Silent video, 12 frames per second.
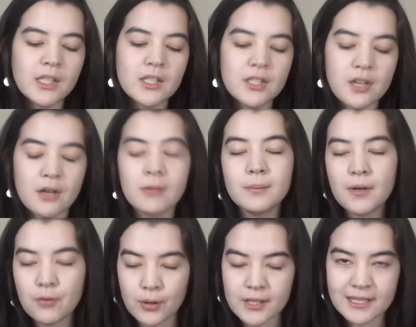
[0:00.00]
So, of
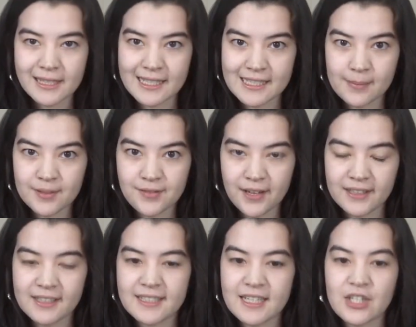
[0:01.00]
course, the last step is
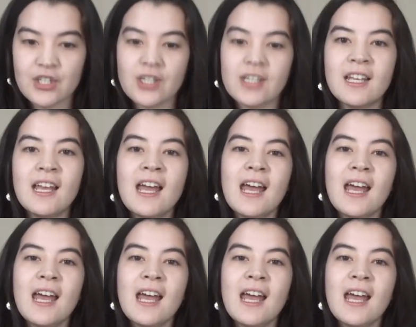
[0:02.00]
finalization.